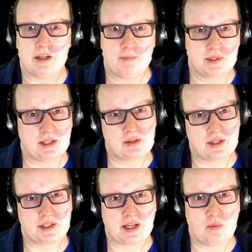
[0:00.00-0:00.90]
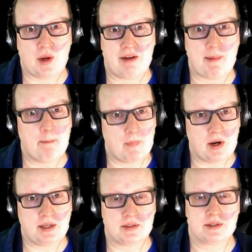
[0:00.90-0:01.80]
potentially say where it
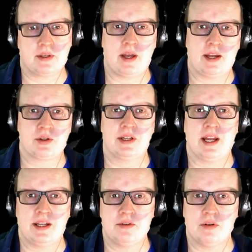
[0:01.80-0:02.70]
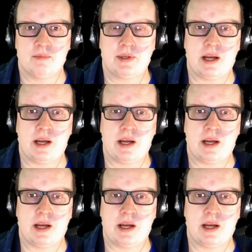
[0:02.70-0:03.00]
might actually end up.